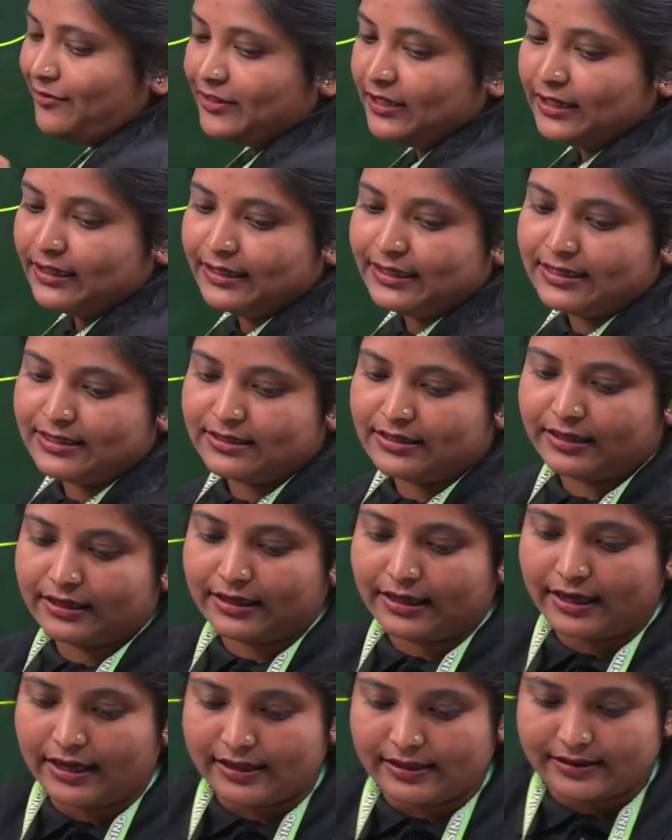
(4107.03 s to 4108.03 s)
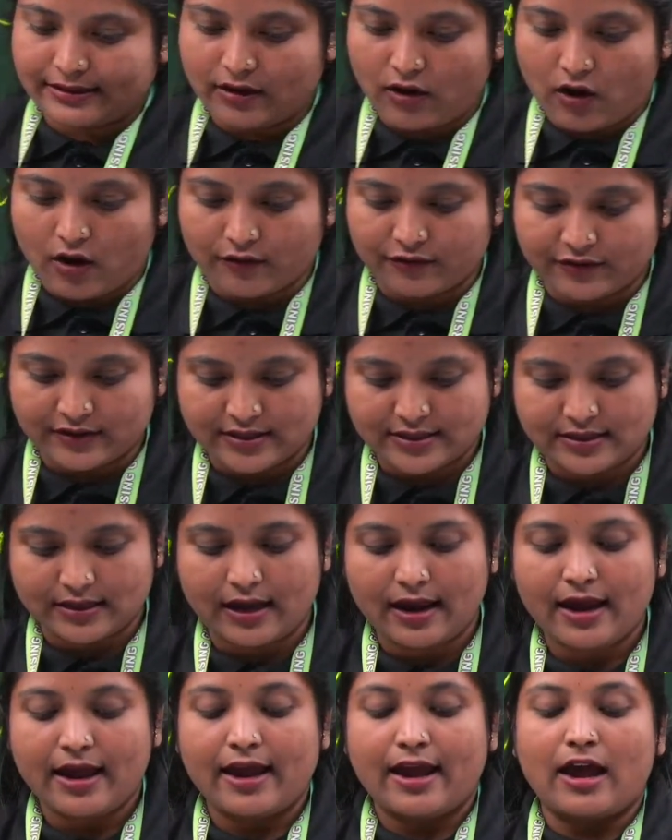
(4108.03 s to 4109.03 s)
District Health Officer,
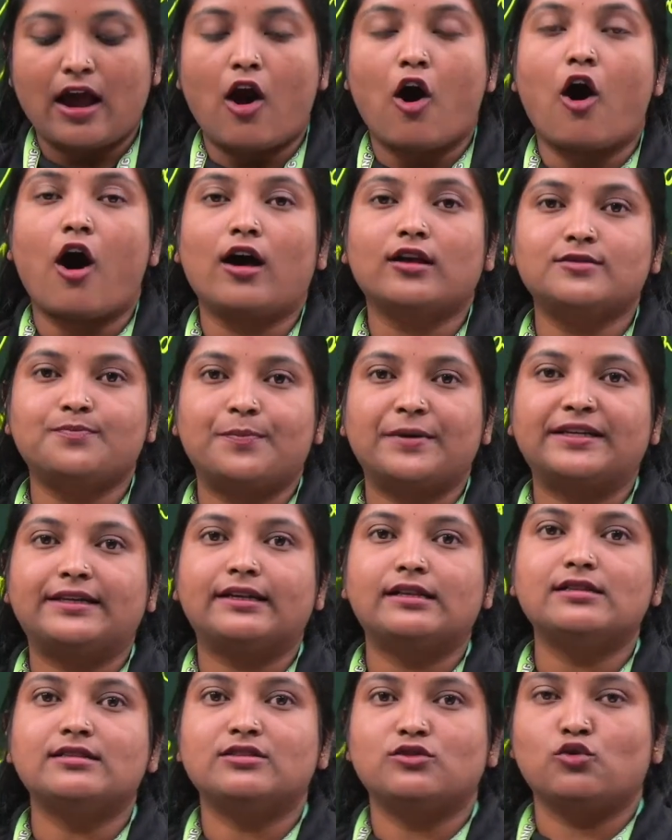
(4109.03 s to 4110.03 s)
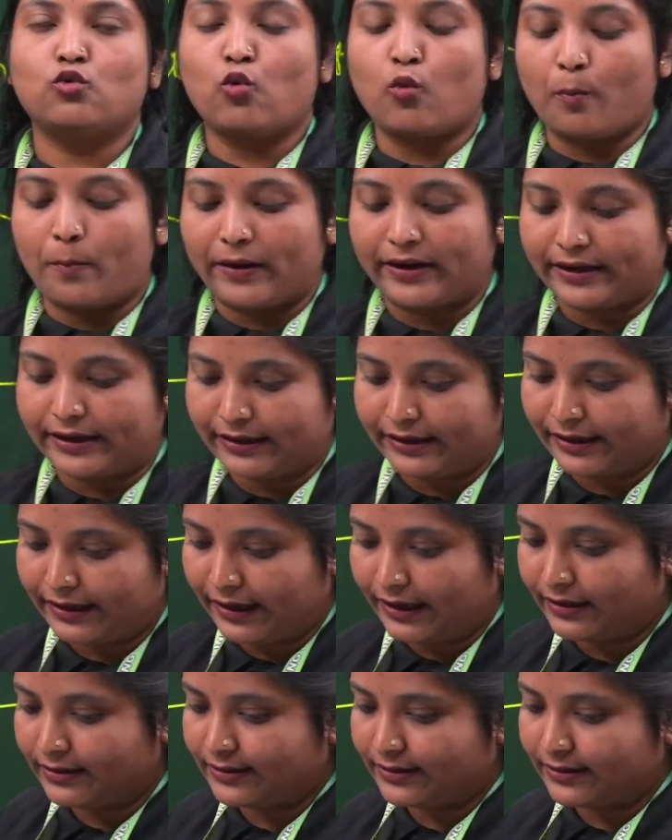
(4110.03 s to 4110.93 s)
Hospital Superintendent.